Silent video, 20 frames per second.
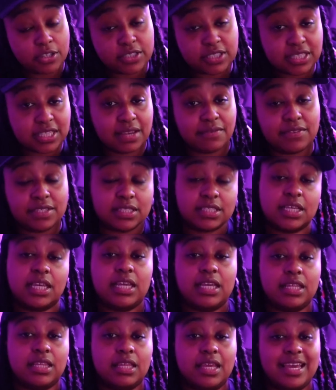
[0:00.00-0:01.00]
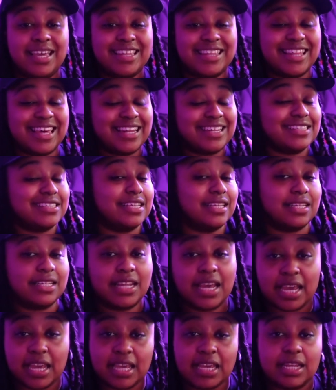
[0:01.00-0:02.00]
17th. That is the
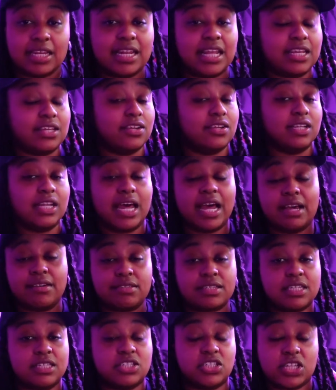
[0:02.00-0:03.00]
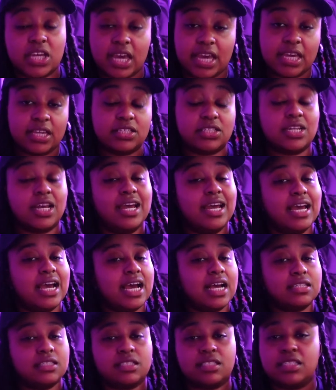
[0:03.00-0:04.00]
day that your lives can change.
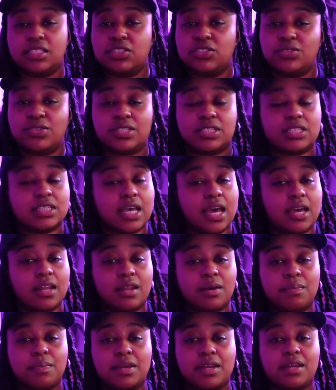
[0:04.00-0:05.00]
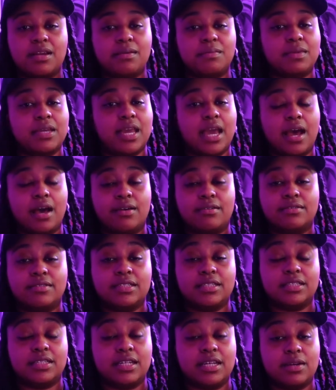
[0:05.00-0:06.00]
I just need you to sign up and hear me out.
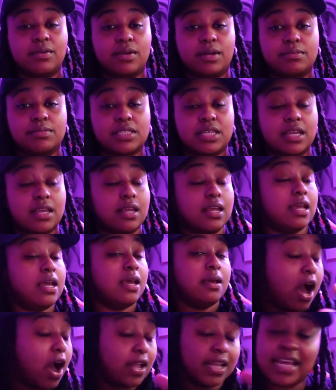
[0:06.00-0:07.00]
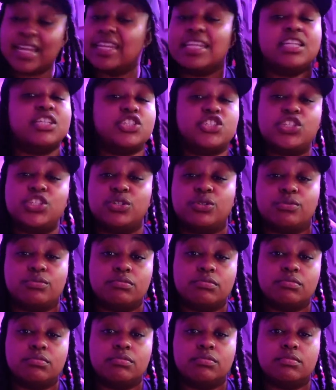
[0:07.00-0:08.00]
You dig what I'm saying? All I need is you.
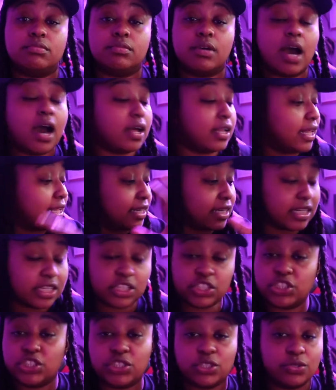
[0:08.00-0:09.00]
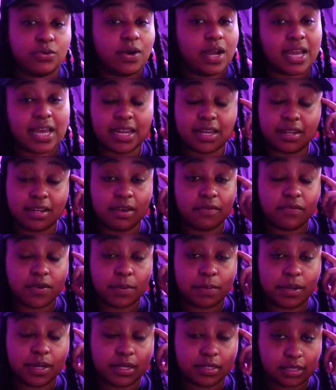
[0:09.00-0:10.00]
All I need is you. I got enough
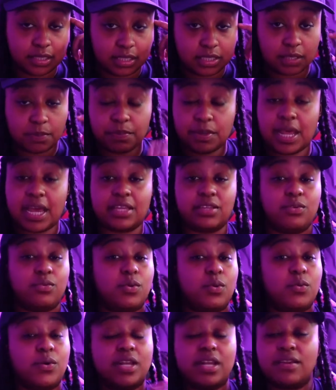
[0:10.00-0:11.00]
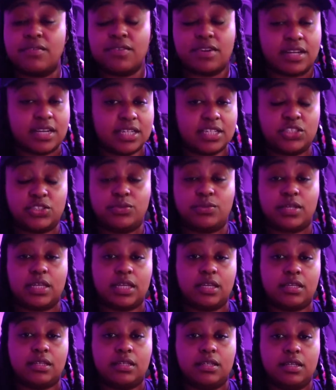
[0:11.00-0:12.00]
up here to supply you with whatever it is you
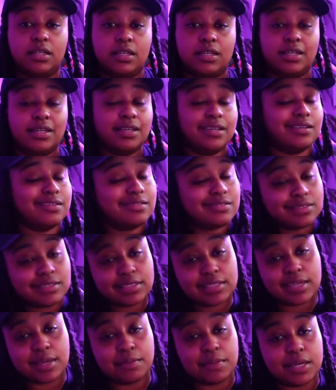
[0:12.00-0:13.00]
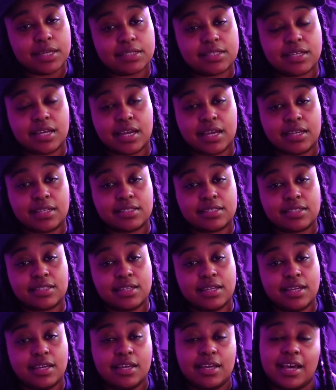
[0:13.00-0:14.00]
need just give me a chance.
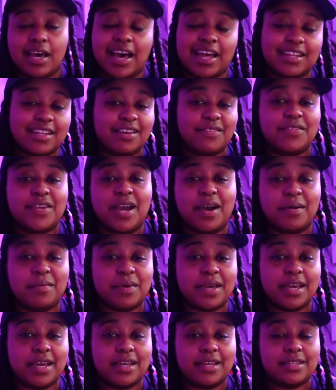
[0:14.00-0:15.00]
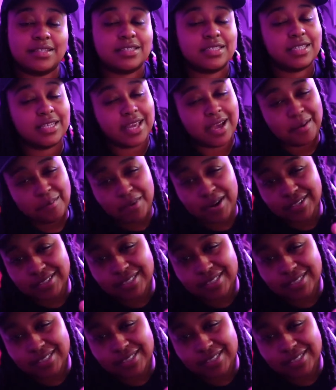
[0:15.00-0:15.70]
I love y'all, man. See y'all March